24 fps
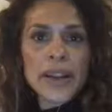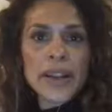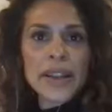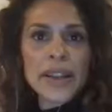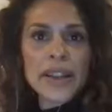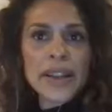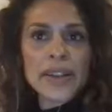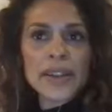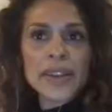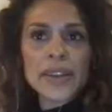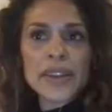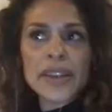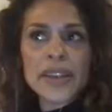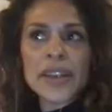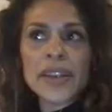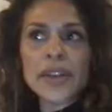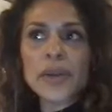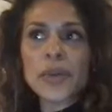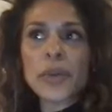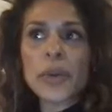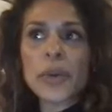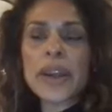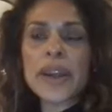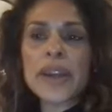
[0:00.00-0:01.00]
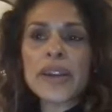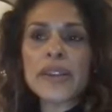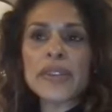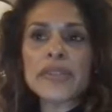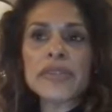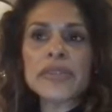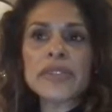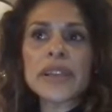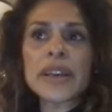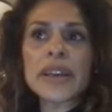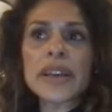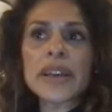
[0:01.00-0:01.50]
in a way
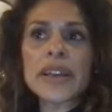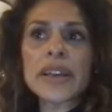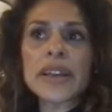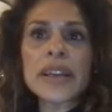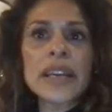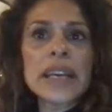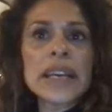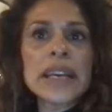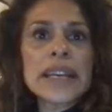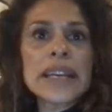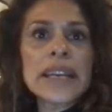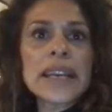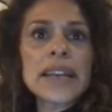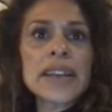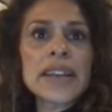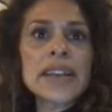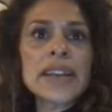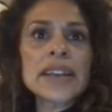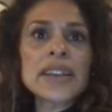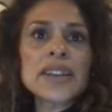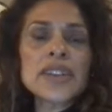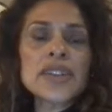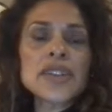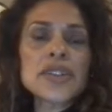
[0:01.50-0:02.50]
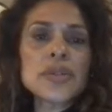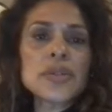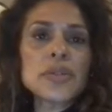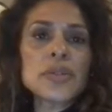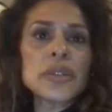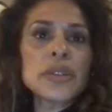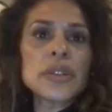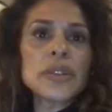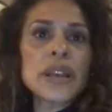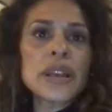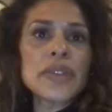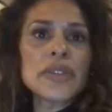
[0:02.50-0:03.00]
of like getting it
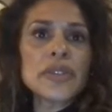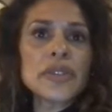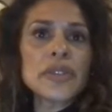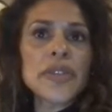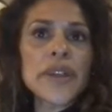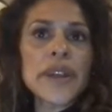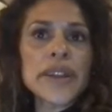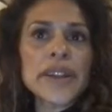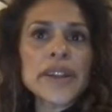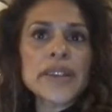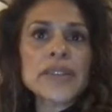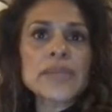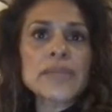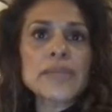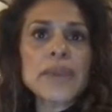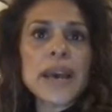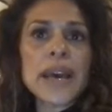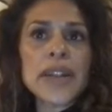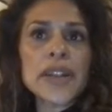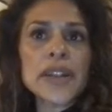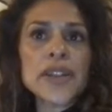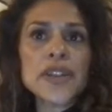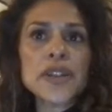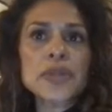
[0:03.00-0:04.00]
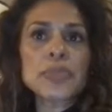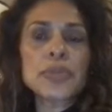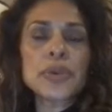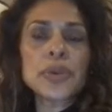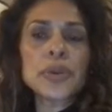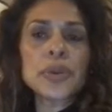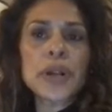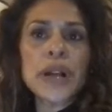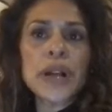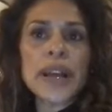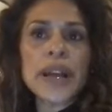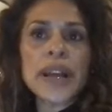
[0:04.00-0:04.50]
to a level that is
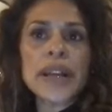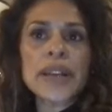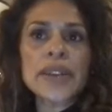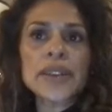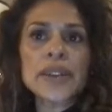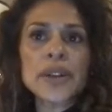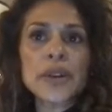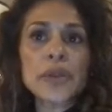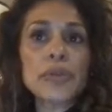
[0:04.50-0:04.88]
manageable and